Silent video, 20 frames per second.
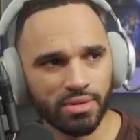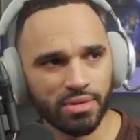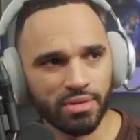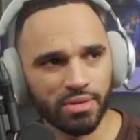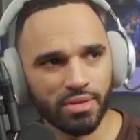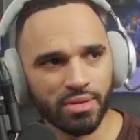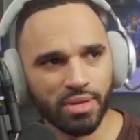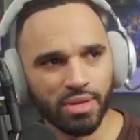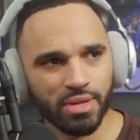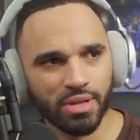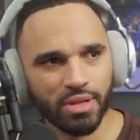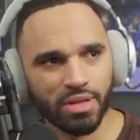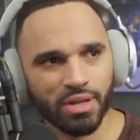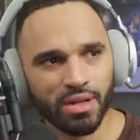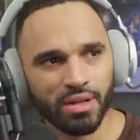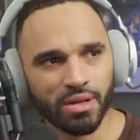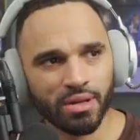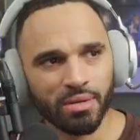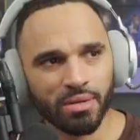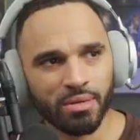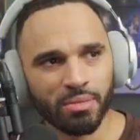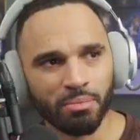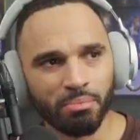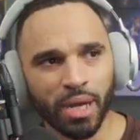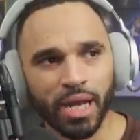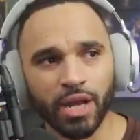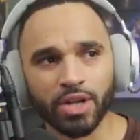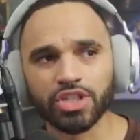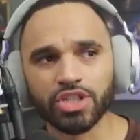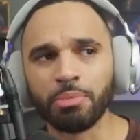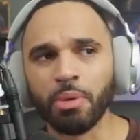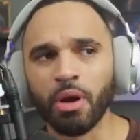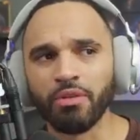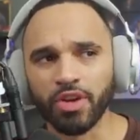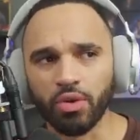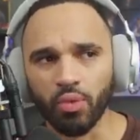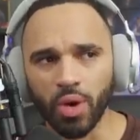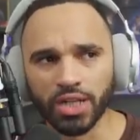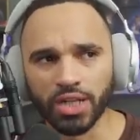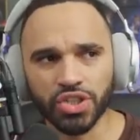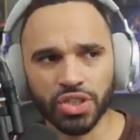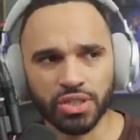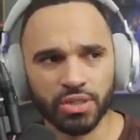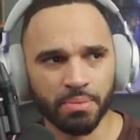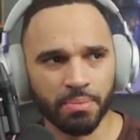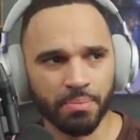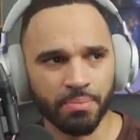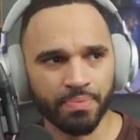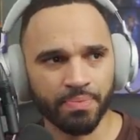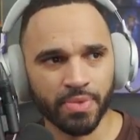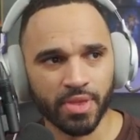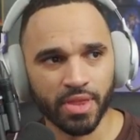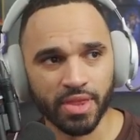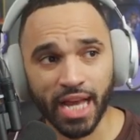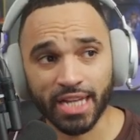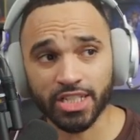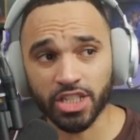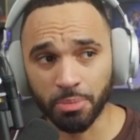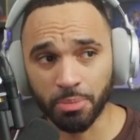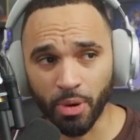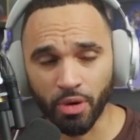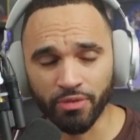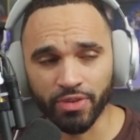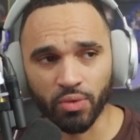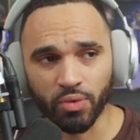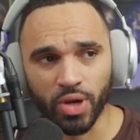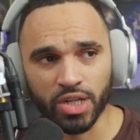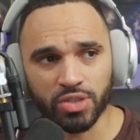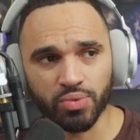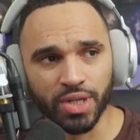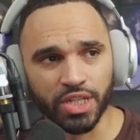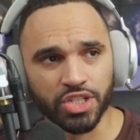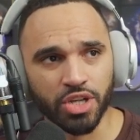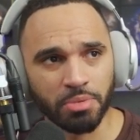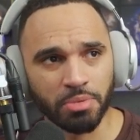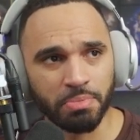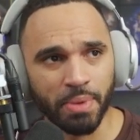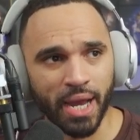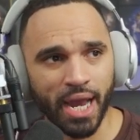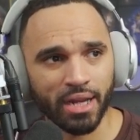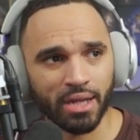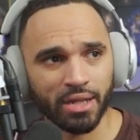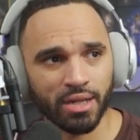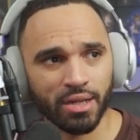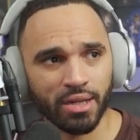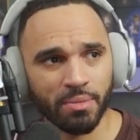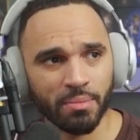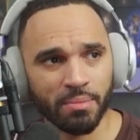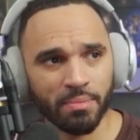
But here's the perfect rush. That's the perfect rush when he jumps back.